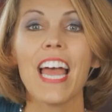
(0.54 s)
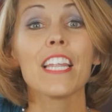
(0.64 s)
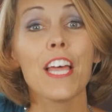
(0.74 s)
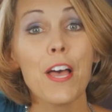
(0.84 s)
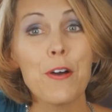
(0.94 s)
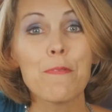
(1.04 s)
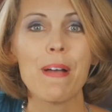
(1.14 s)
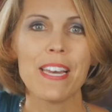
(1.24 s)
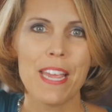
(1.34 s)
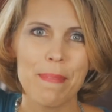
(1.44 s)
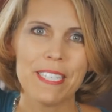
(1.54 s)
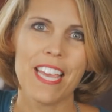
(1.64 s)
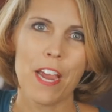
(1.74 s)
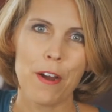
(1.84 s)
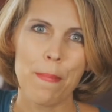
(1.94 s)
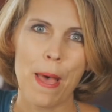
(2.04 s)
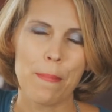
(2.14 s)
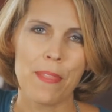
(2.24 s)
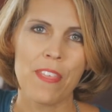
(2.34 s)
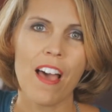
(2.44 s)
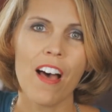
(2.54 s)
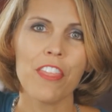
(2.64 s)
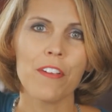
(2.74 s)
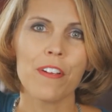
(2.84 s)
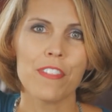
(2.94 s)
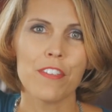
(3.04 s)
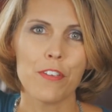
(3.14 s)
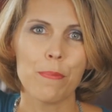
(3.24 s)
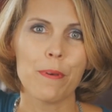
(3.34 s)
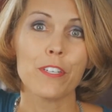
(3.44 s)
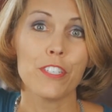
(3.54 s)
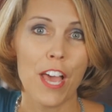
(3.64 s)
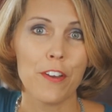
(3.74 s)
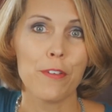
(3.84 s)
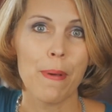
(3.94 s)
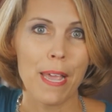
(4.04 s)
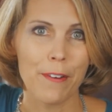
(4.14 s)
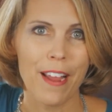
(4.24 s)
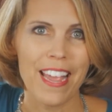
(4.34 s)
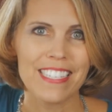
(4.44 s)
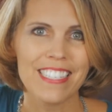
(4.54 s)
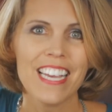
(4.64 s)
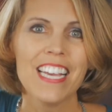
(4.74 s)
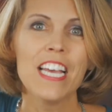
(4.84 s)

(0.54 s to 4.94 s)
Hello, my name is Cara Putman, the author of the new book, Shadowed by Grace.